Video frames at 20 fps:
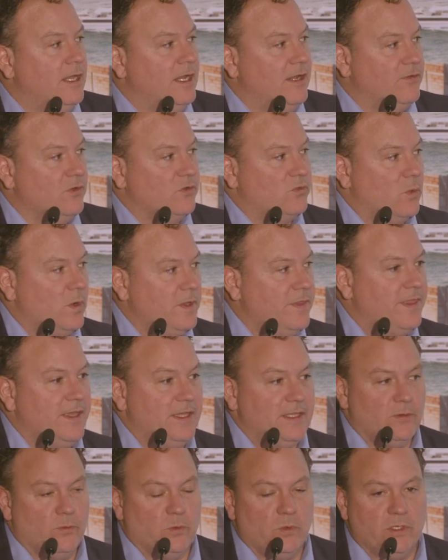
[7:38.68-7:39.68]
If there's one
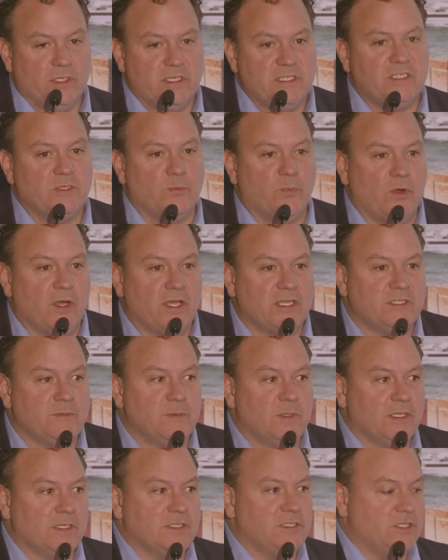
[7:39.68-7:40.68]
thing that really surprised
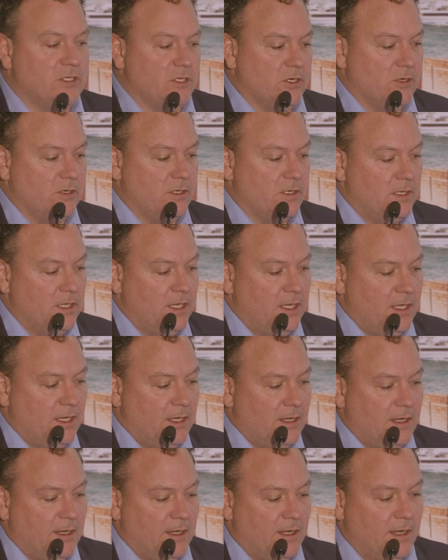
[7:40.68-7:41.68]
me this year,
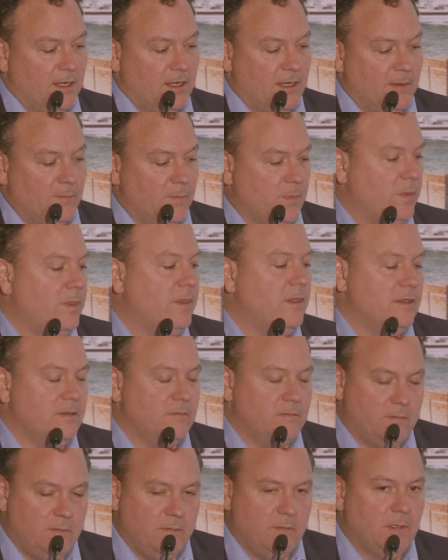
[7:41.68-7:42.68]

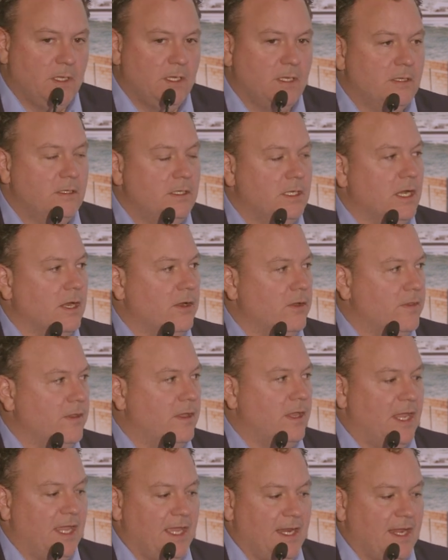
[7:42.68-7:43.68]
you know,
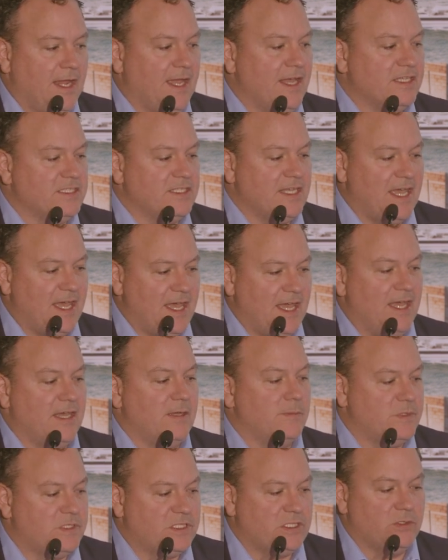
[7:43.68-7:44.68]
it has
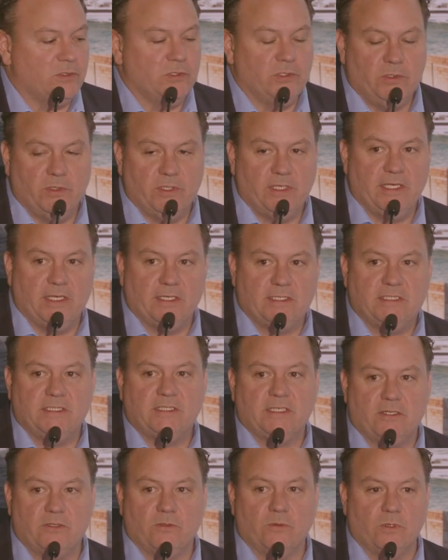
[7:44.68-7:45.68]
absolutely
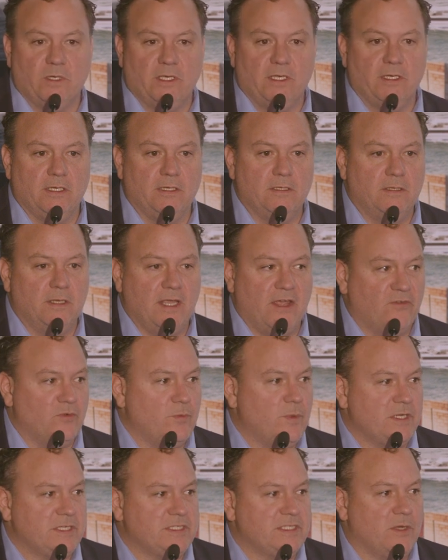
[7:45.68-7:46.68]
accelerated.
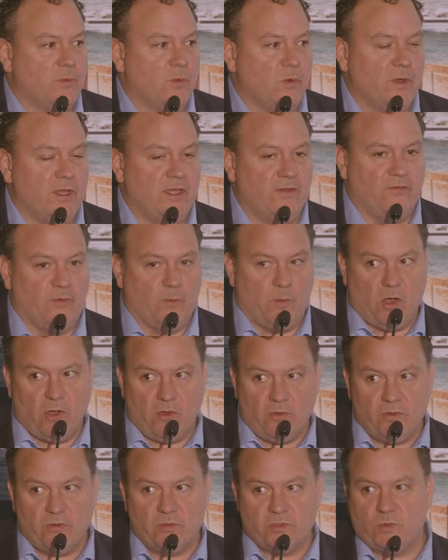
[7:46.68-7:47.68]
Everybody's come away from
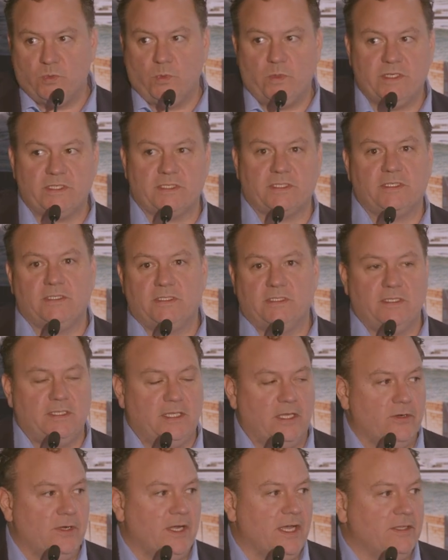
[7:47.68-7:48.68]
all those risks
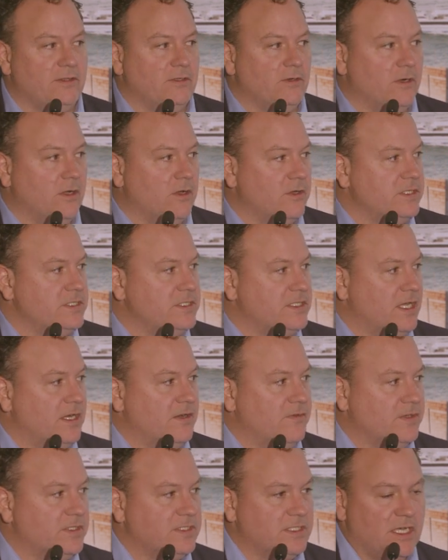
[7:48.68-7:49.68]
that are out there, all these kind
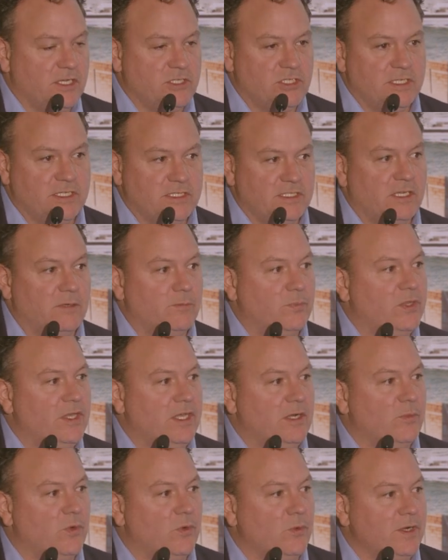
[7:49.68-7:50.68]
of exogenous,
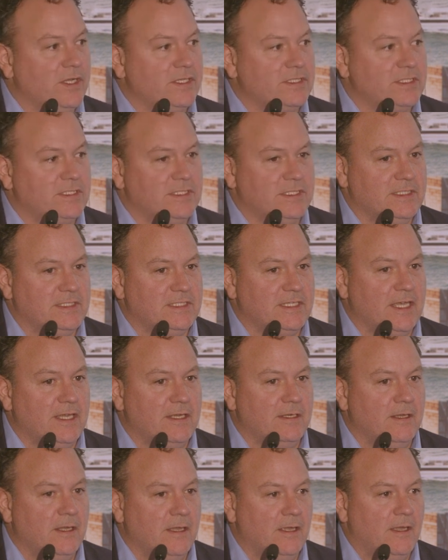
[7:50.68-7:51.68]
unplannable risks, and said,